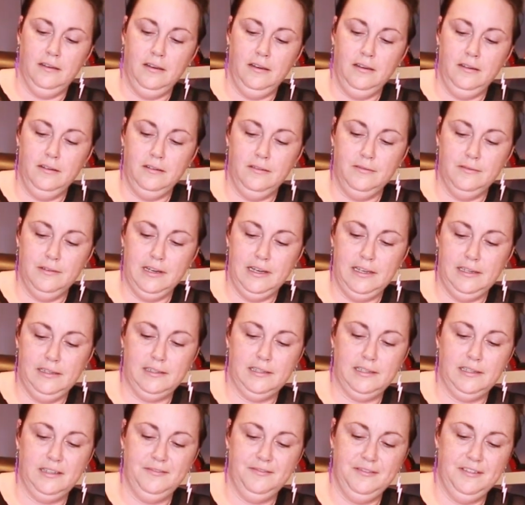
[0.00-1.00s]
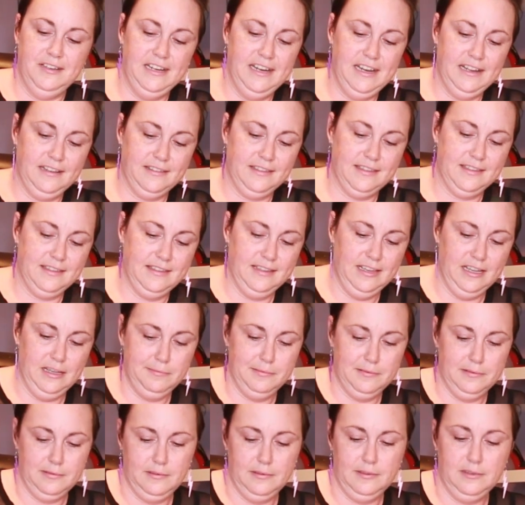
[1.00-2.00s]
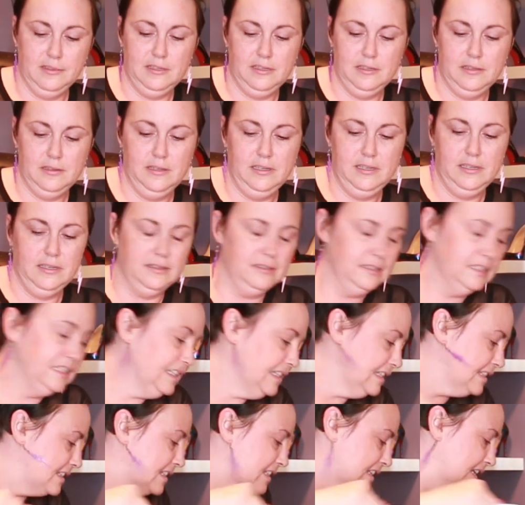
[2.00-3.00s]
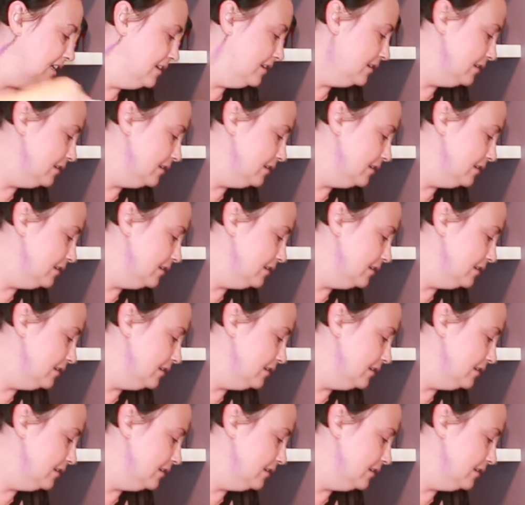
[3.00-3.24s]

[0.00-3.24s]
Alright, next step is